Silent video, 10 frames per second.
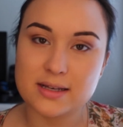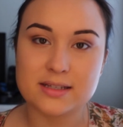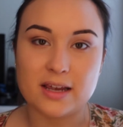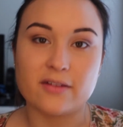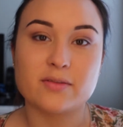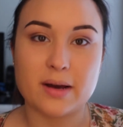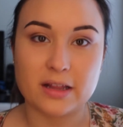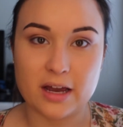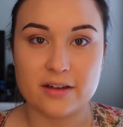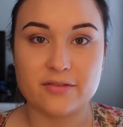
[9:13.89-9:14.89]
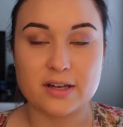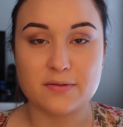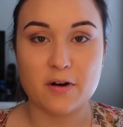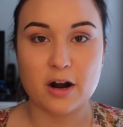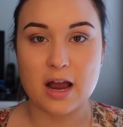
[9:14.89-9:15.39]
saved my life
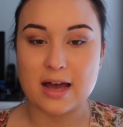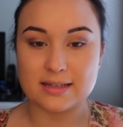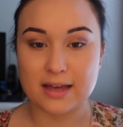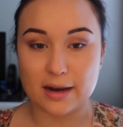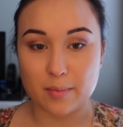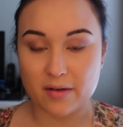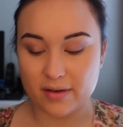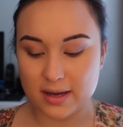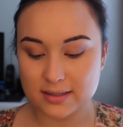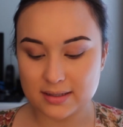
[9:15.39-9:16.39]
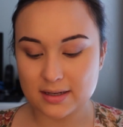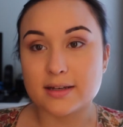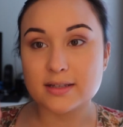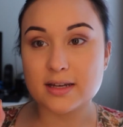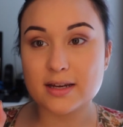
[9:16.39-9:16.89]
as far as setting my face.
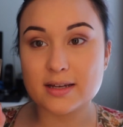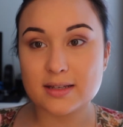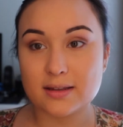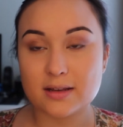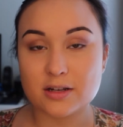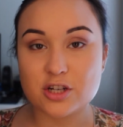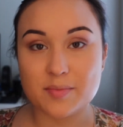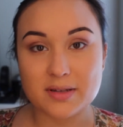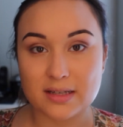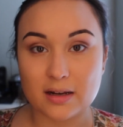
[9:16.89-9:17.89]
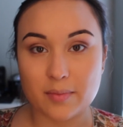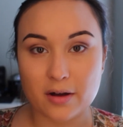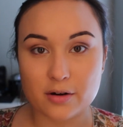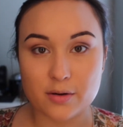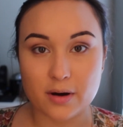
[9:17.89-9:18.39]
This is the cheapest setting
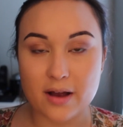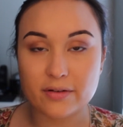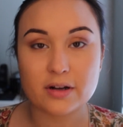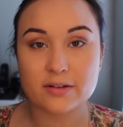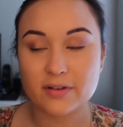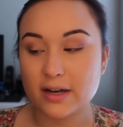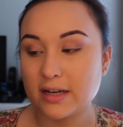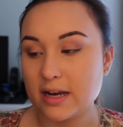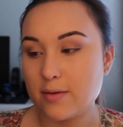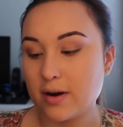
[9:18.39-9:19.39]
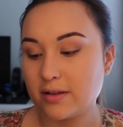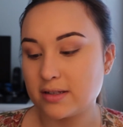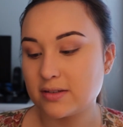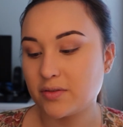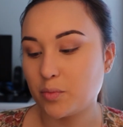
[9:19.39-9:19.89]
powder you are ever gonna find anywhere.
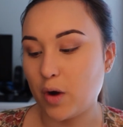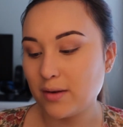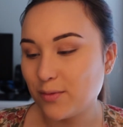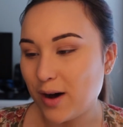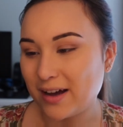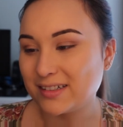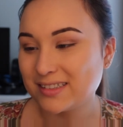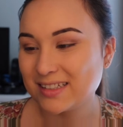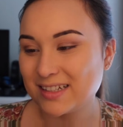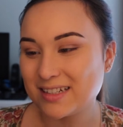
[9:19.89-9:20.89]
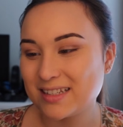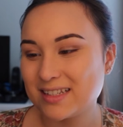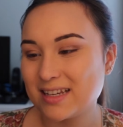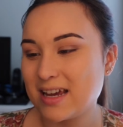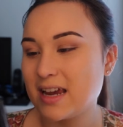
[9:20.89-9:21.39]
This is from Wet n Wild. It
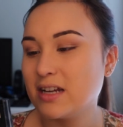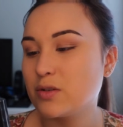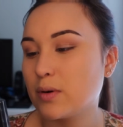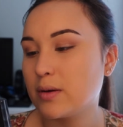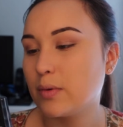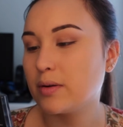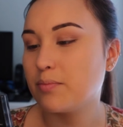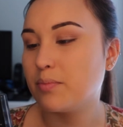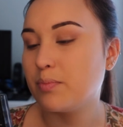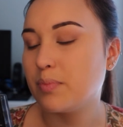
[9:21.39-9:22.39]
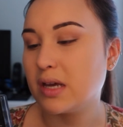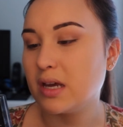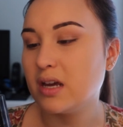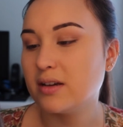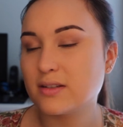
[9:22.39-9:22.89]
is
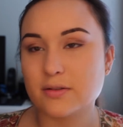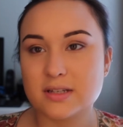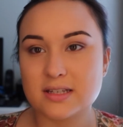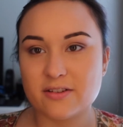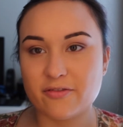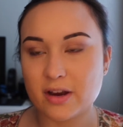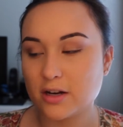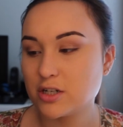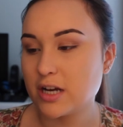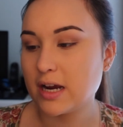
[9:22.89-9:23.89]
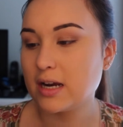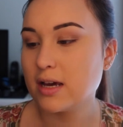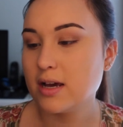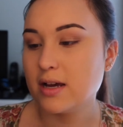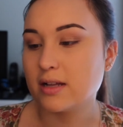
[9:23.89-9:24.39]
821B, so this is the fair shade.
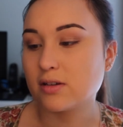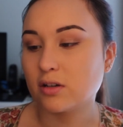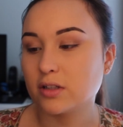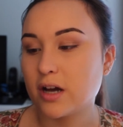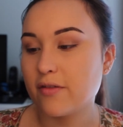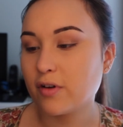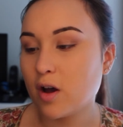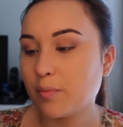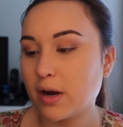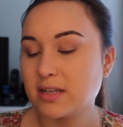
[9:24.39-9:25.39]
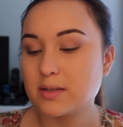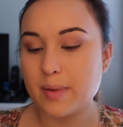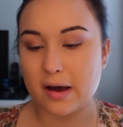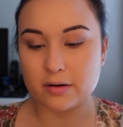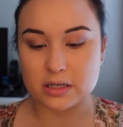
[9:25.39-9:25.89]
It's called the Coverall Pressed
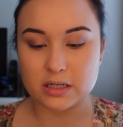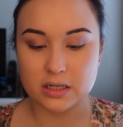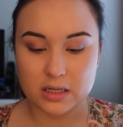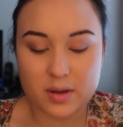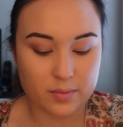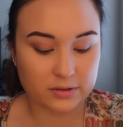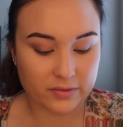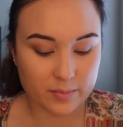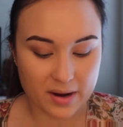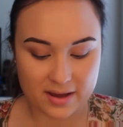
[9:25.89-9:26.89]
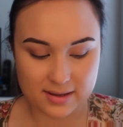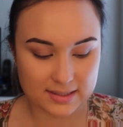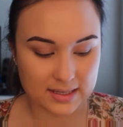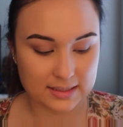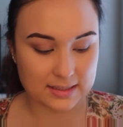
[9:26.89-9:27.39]
Powder. People never buy
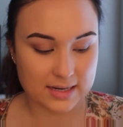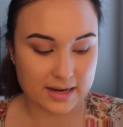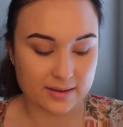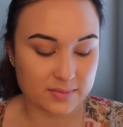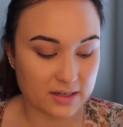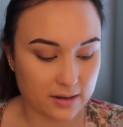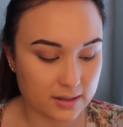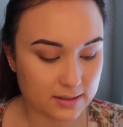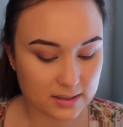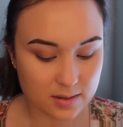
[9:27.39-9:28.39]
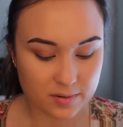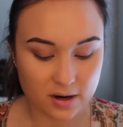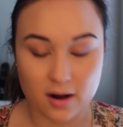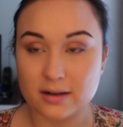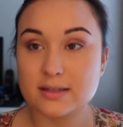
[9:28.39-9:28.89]
these things and take them seriously, but
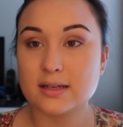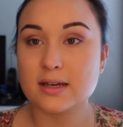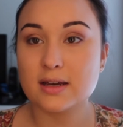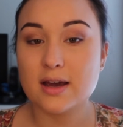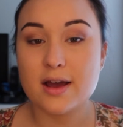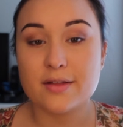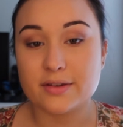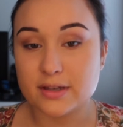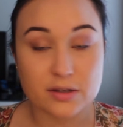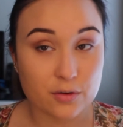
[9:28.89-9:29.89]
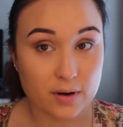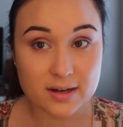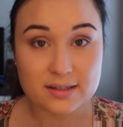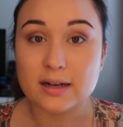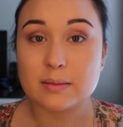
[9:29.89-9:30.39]
honestly, this is a
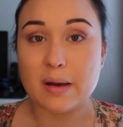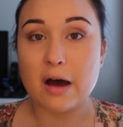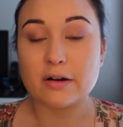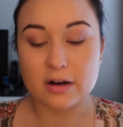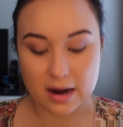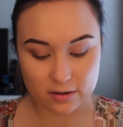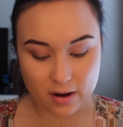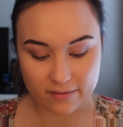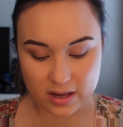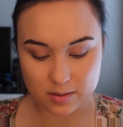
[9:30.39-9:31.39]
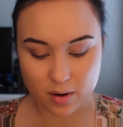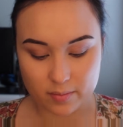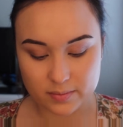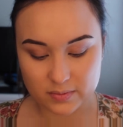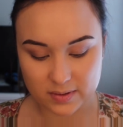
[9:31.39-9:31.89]
great setting powder. I don't have any
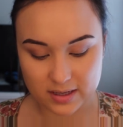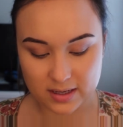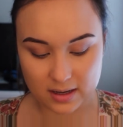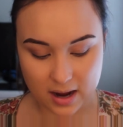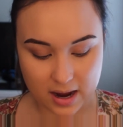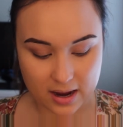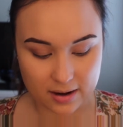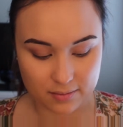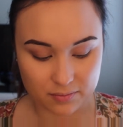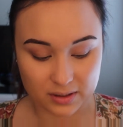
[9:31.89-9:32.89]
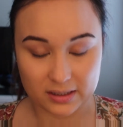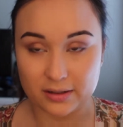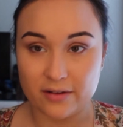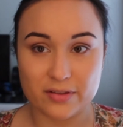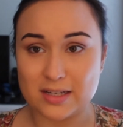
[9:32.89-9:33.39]
problems with it. I really
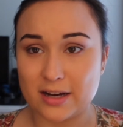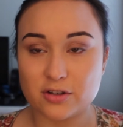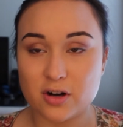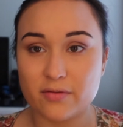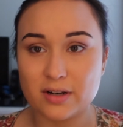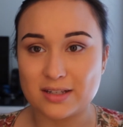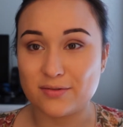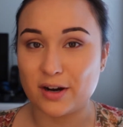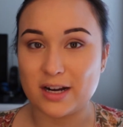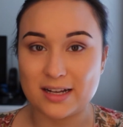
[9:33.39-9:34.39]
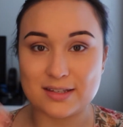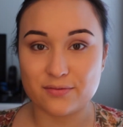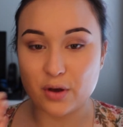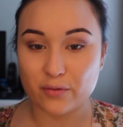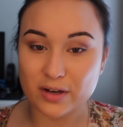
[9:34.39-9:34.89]
love the texture of it. It's very nice
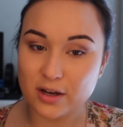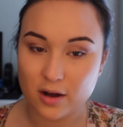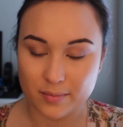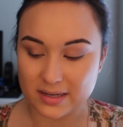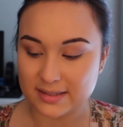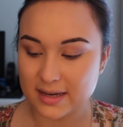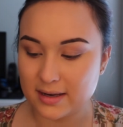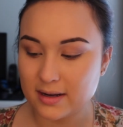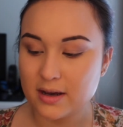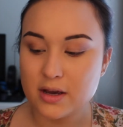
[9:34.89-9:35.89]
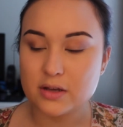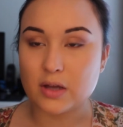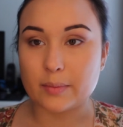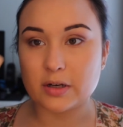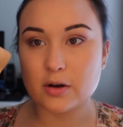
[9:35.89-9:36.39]
and velvety on my skin.
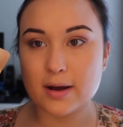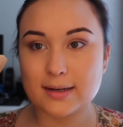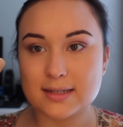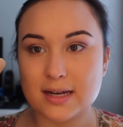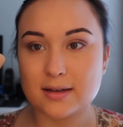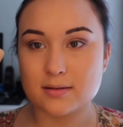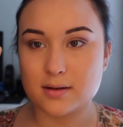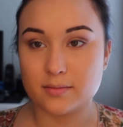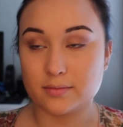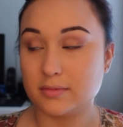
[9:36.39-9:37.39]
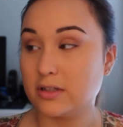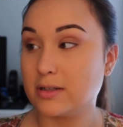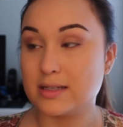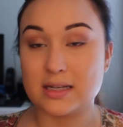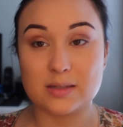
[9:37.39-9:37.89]
So I'm gonna go ahead and take, you
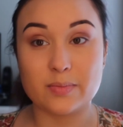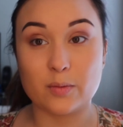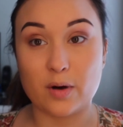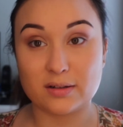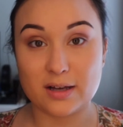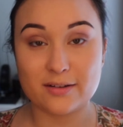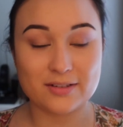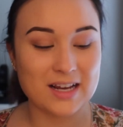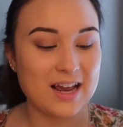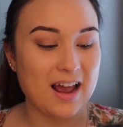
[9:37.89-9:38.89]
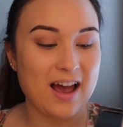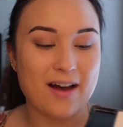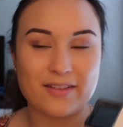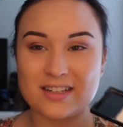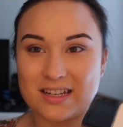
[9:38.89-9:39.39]
can see it's been well loved.
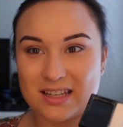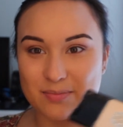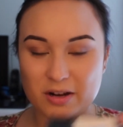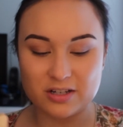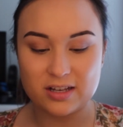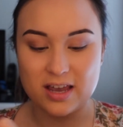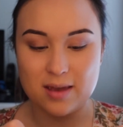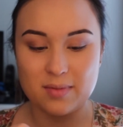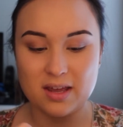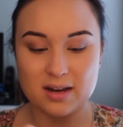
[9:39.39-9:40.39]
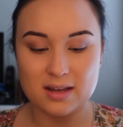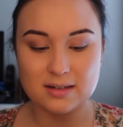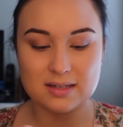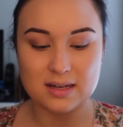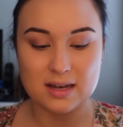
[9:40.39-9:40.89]
I'm gonna take the sponge that came in
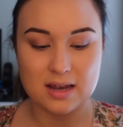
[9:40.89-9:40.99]
it.